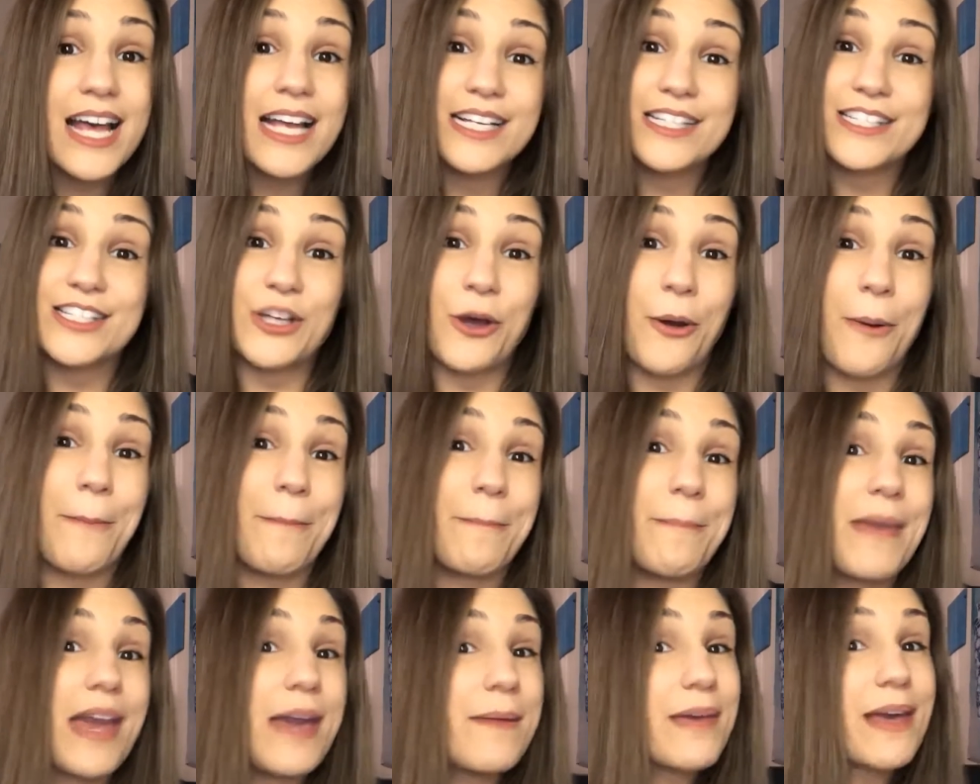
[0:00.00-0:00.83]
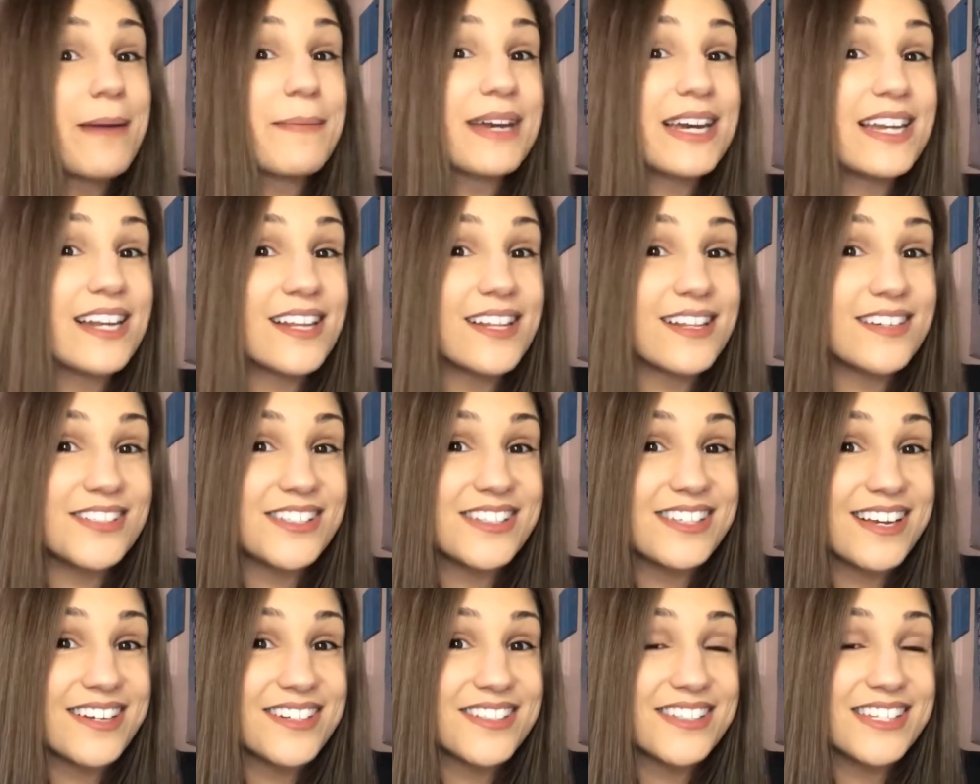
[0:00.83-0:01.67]
So maybe I'm getting a little
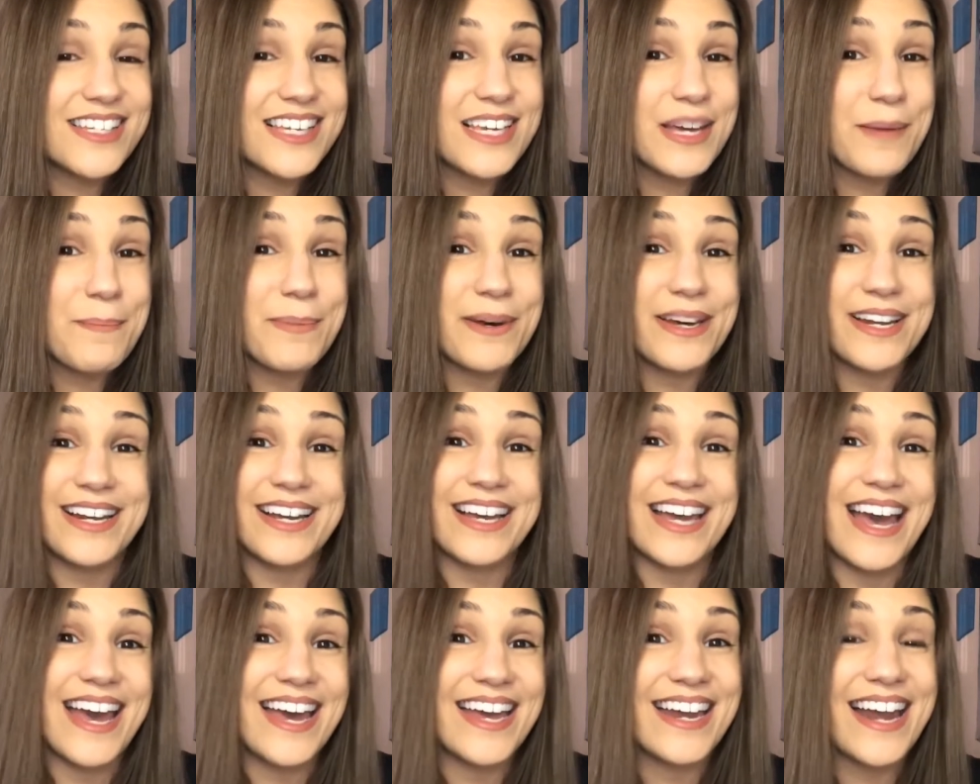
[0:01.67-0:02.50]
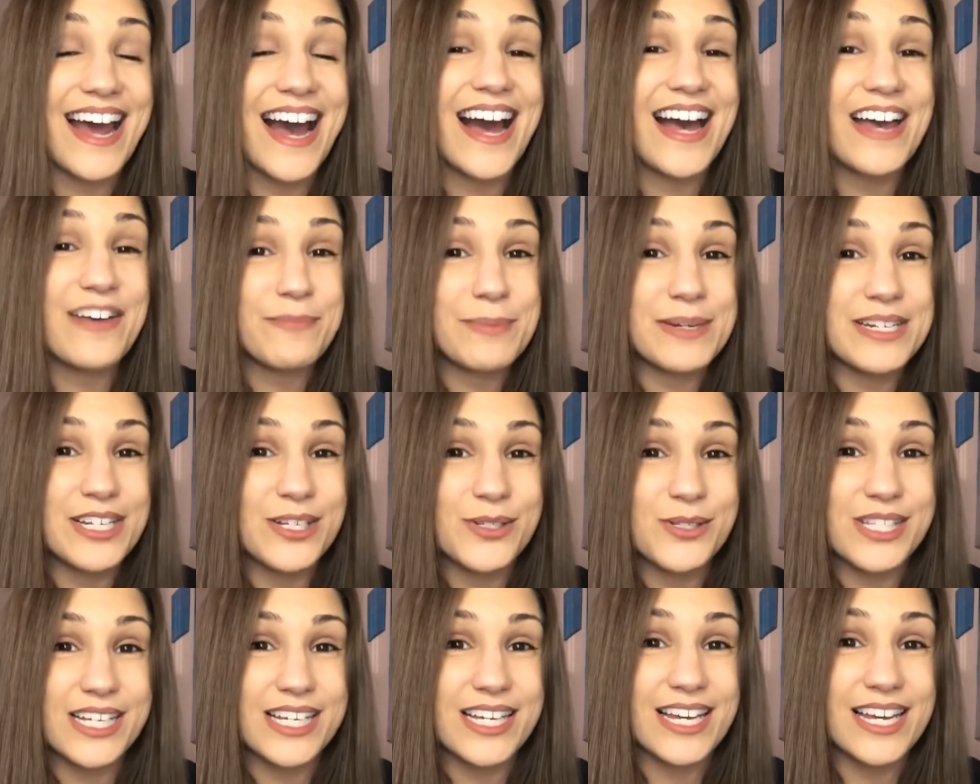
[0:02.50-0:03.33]
salesy, but again, I've been
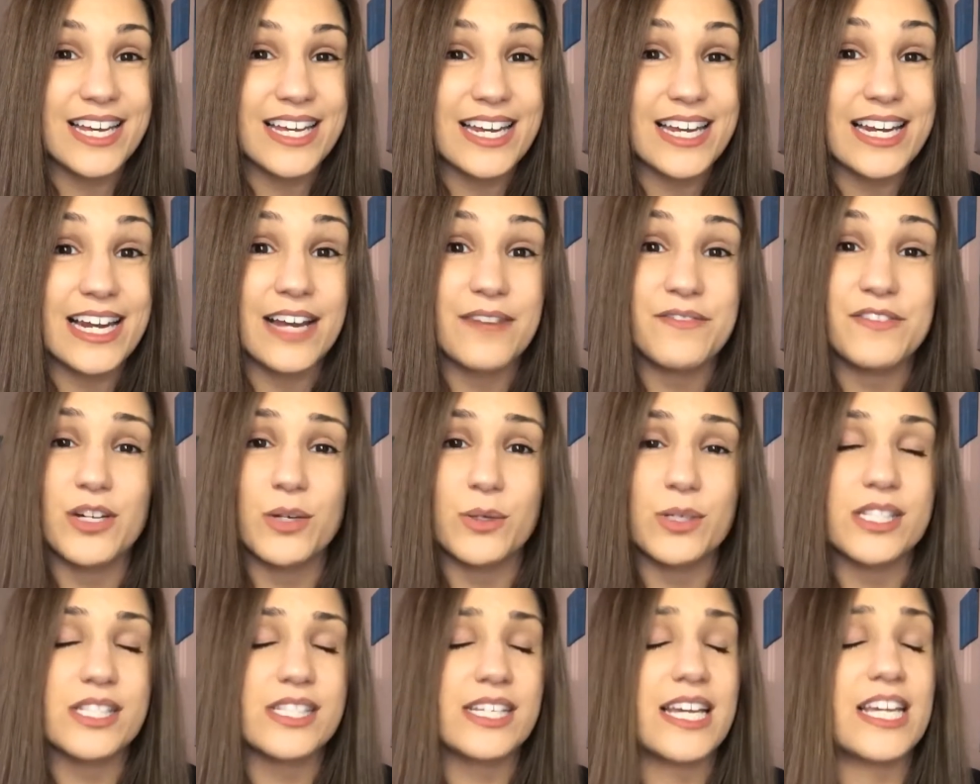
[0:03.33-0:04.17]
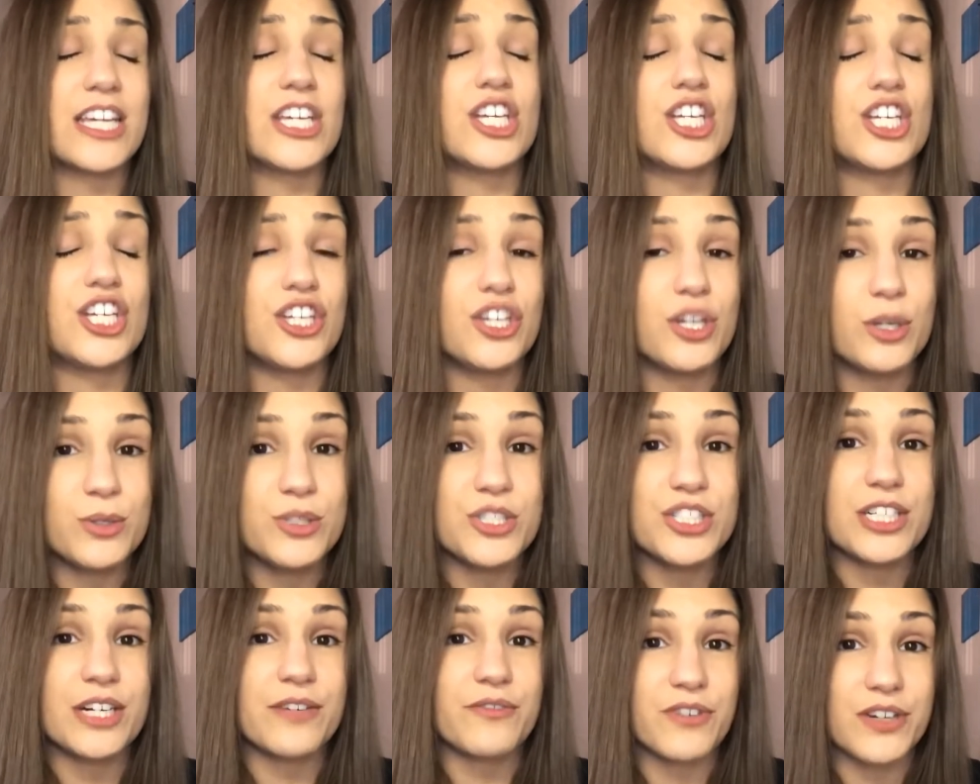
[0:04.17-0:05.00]
using it and I've noticed a
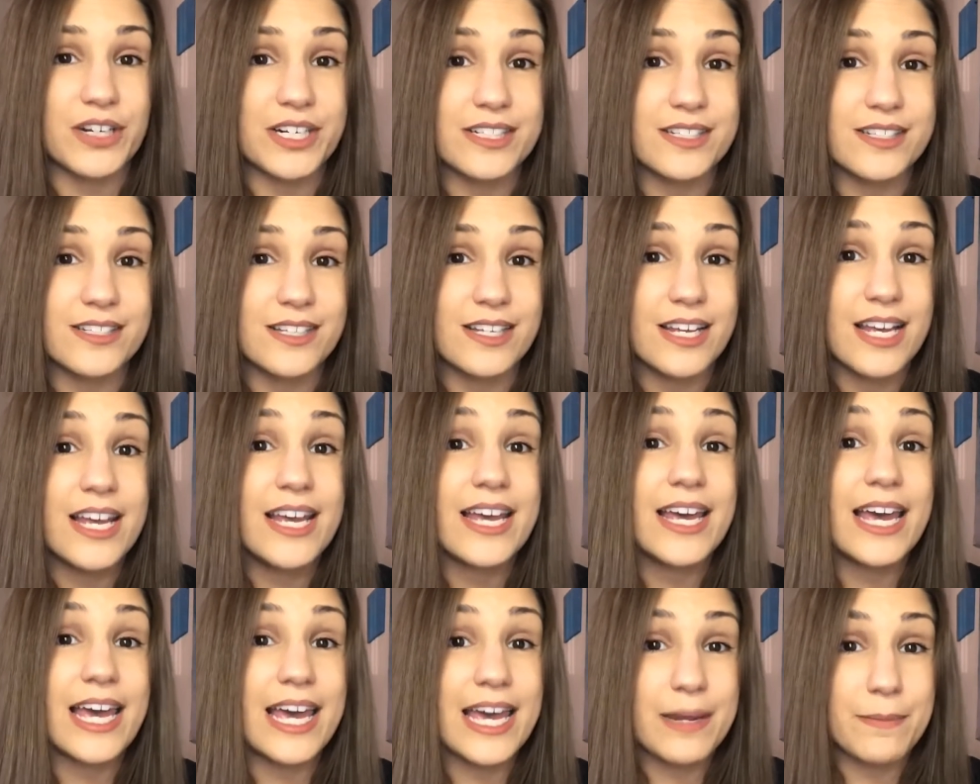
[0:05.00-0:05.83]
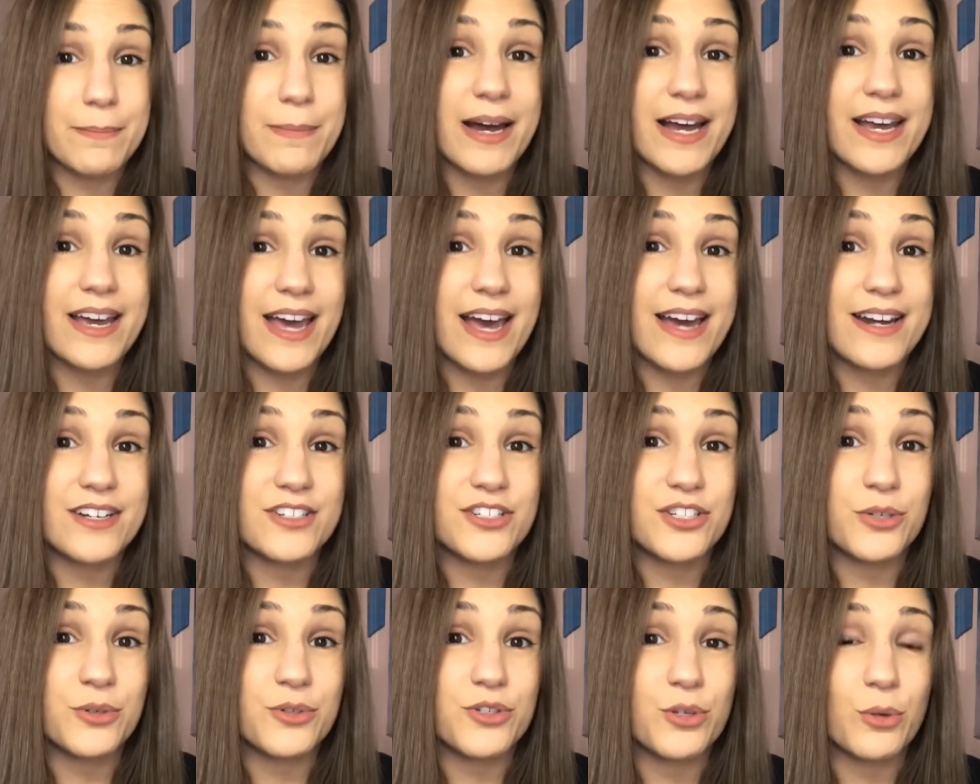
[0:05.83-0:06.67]
huge difference in my
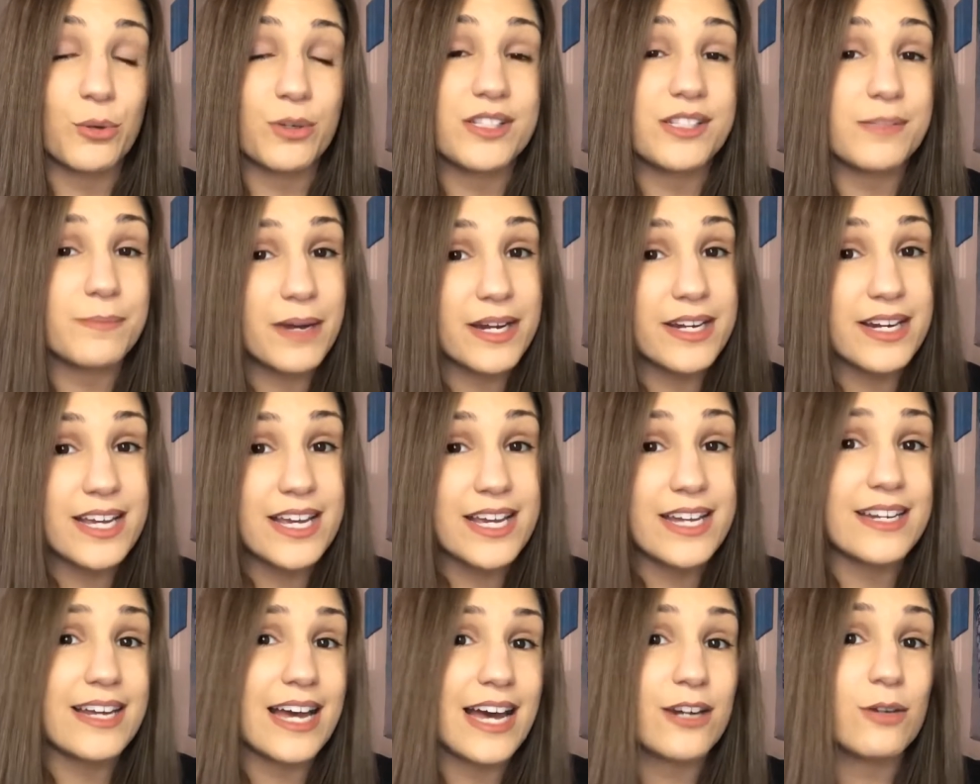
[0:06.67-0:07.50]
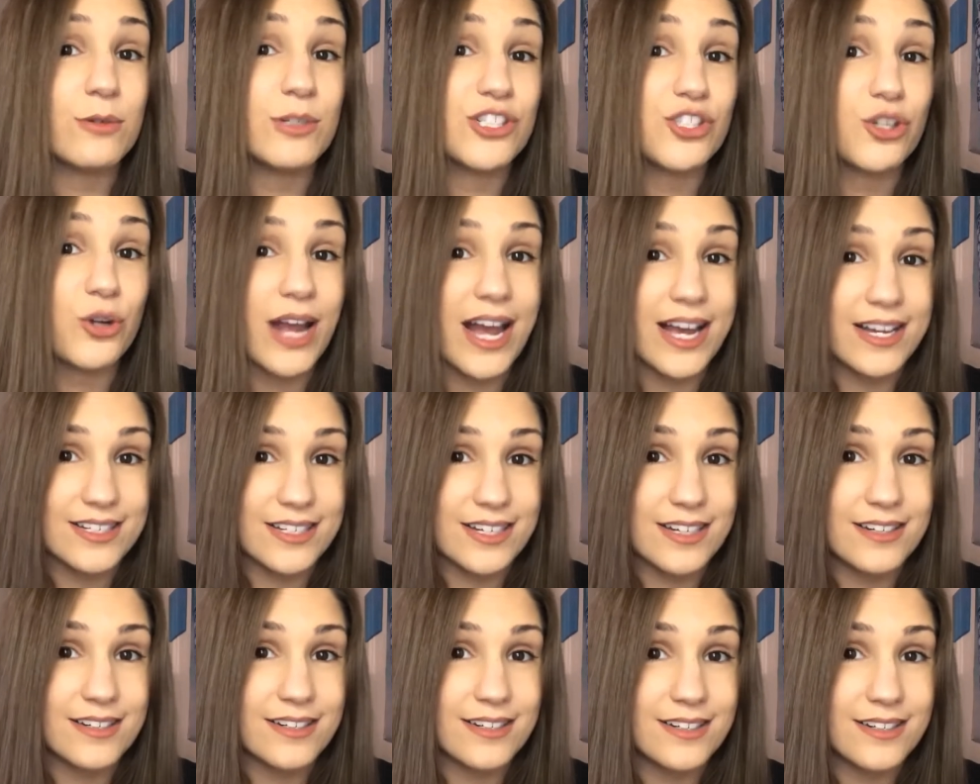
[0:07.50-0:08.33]
attitude towards money and how to attract
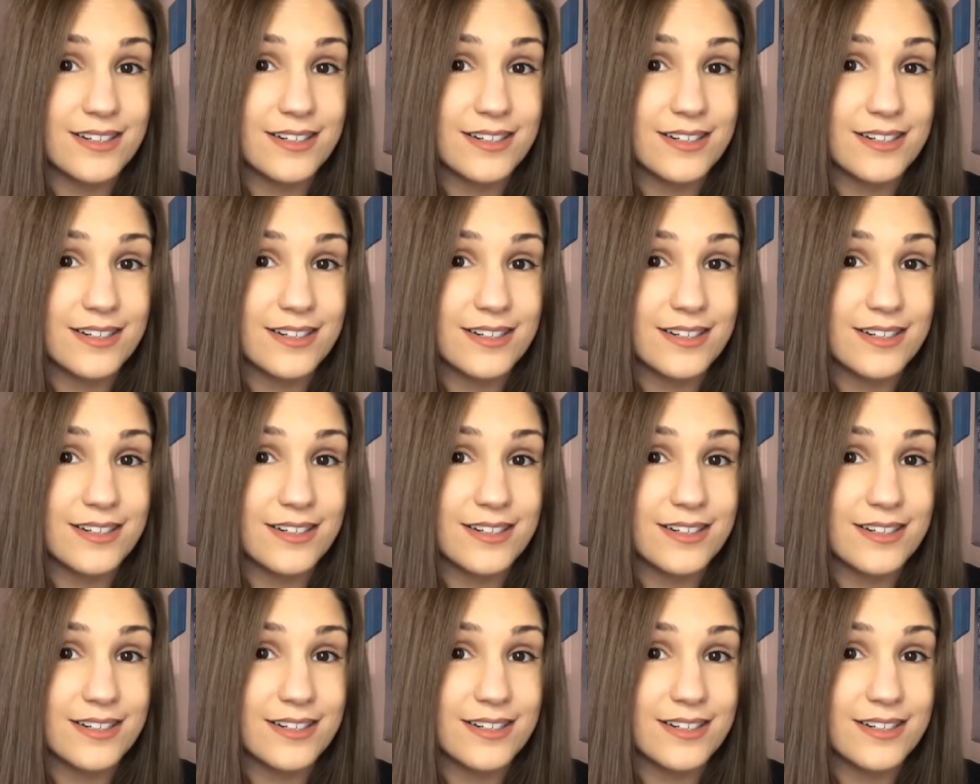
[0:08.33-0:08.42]
it.